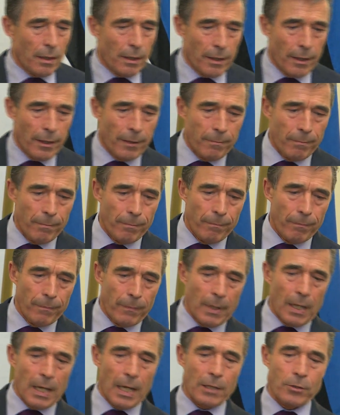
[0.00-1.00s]
Um,
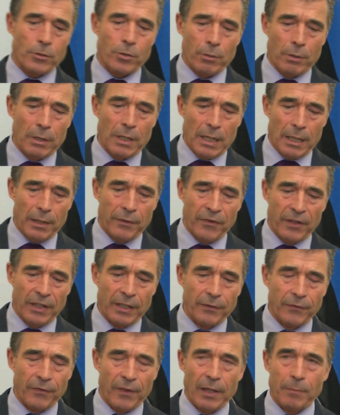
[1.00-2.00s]
Actually, I
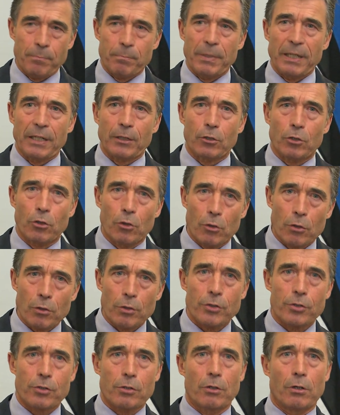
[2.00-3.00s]
think that
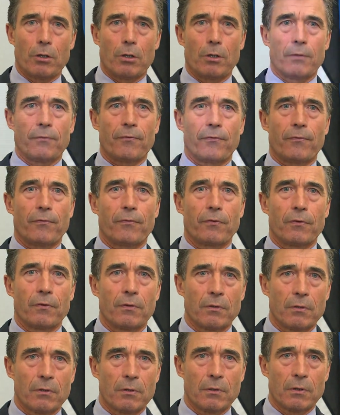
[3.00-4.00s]
because of
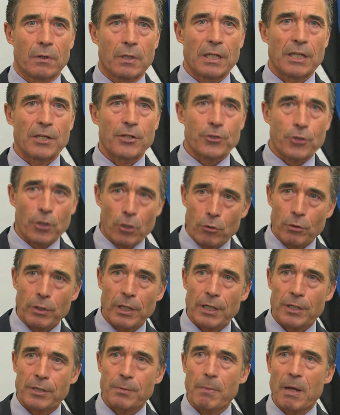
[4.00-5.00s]

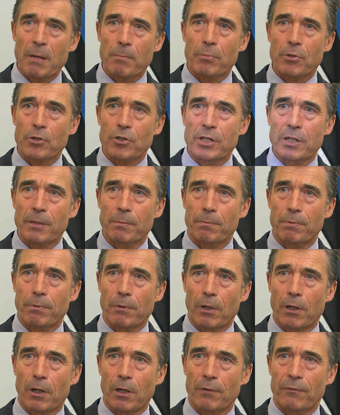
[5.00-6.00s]
Estonia's membership
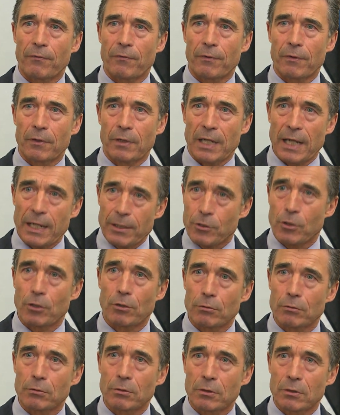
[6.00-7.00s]
of
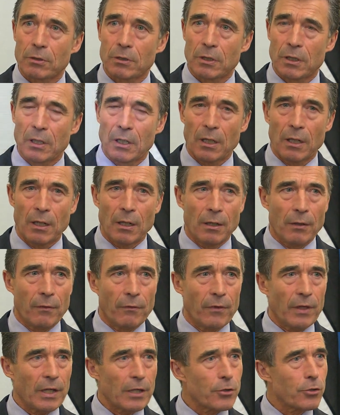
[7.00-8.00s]
NATO,
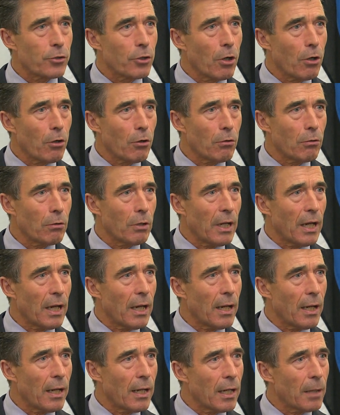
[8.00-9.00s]
there is no
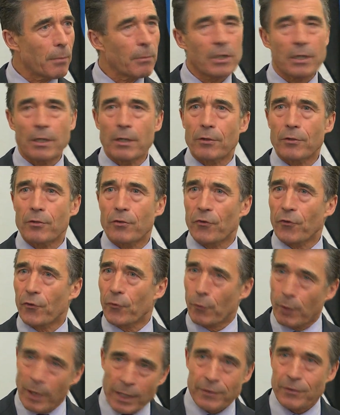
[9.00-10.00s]
imminent
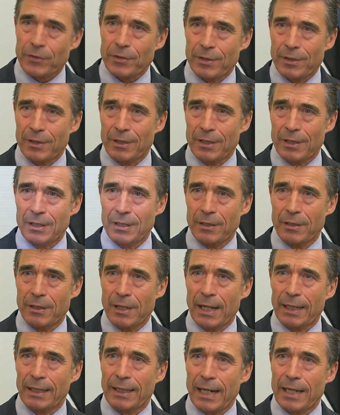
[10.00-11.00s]
threat uh,
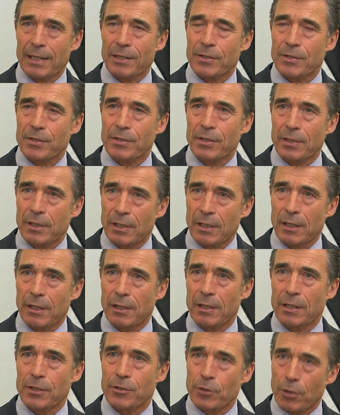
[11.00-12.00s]
against uh,
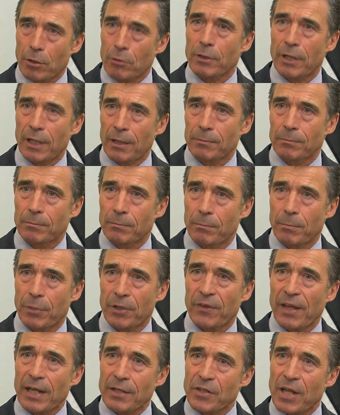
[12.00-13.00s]
Estonia.
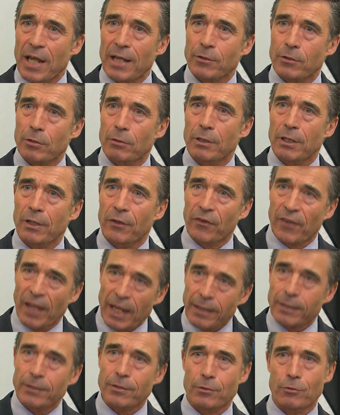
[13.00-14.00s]
But that's actually
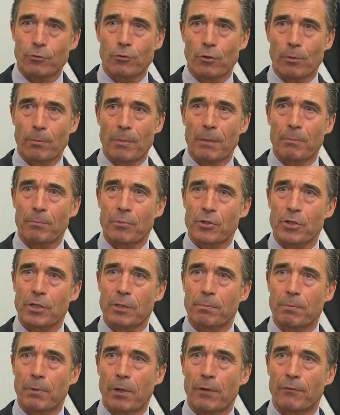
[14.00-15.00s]
thanks to your
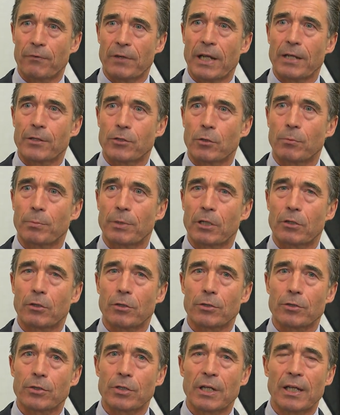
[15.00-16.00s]
membership of NATO
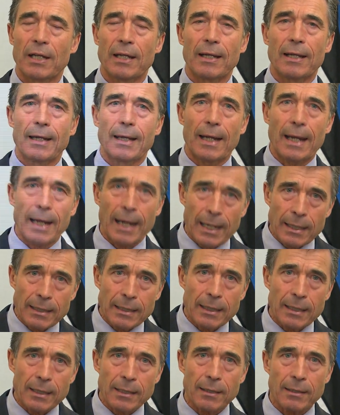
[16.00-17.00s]
because
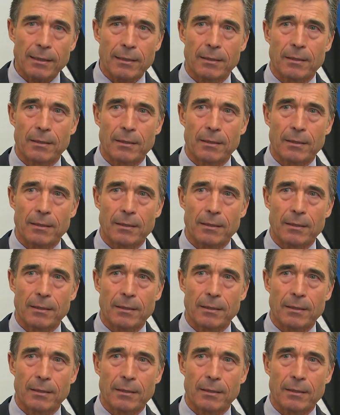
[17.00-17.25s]
any